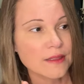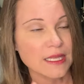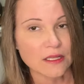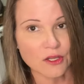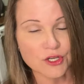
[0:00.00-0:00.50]

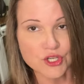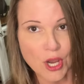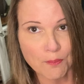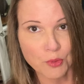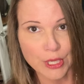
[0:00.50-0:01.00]
the
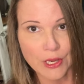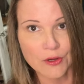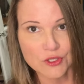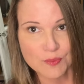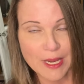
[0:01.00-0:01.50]
Longchamp
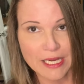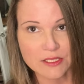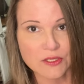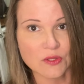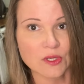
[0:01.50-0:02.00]
Brioche bag
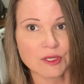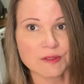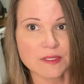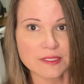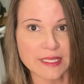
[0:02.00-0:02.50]
to
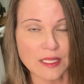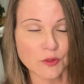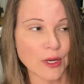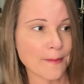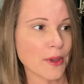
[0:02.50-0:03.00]
the Saint
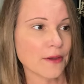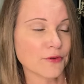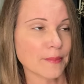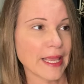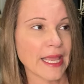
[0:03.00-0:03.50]
Laurent
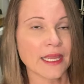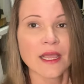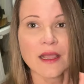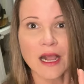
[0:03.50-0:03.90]
puffer bag,